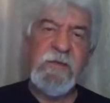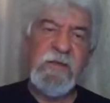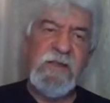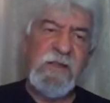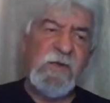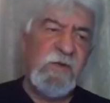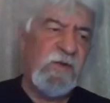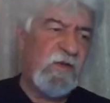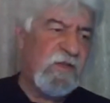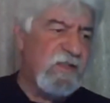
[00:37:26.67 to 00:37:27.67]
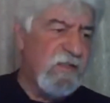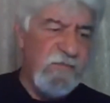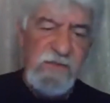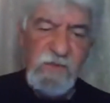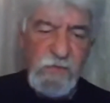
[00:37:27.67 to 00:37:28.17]
And Lord, this
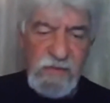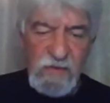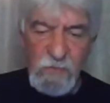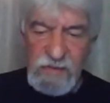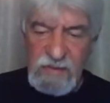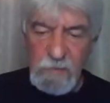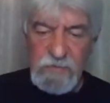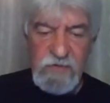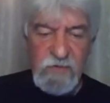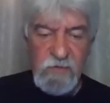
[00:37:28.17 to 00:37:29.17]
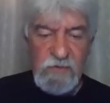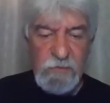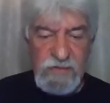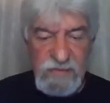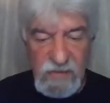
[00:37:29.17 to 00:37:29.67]
evening we come to you and
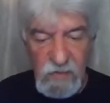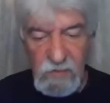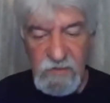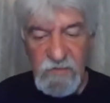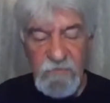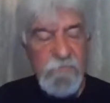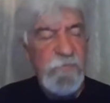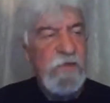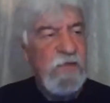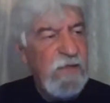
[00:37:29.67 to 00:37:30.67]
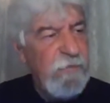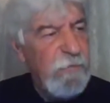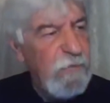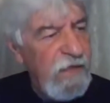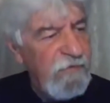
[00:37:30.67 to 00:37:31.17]
we say, Lord, if
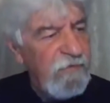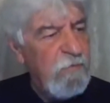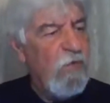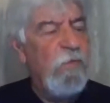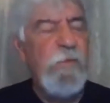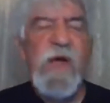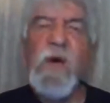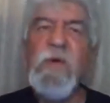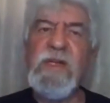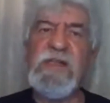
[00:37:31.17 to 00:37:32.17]
we have more power,